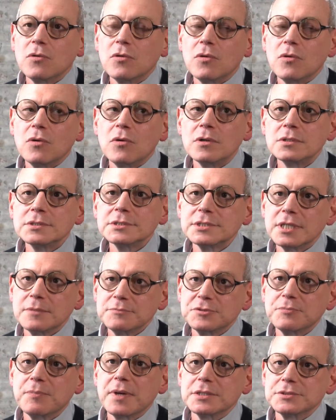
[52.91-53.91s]
All
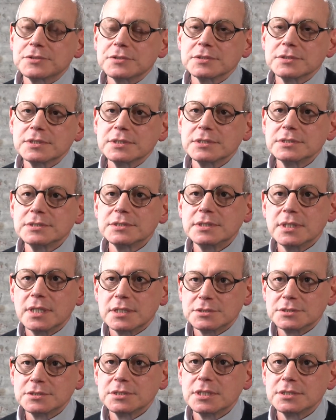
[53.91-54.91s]
subspecialties,
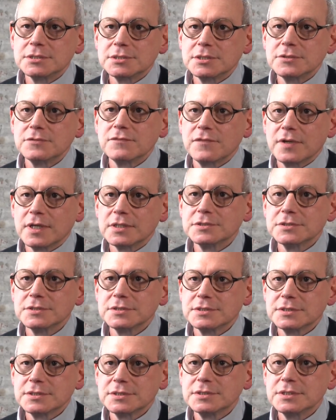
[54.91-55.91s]
not just
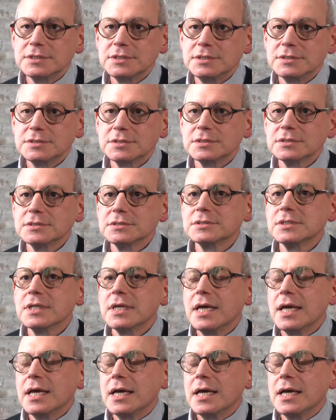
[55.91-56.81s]
infectious diseases,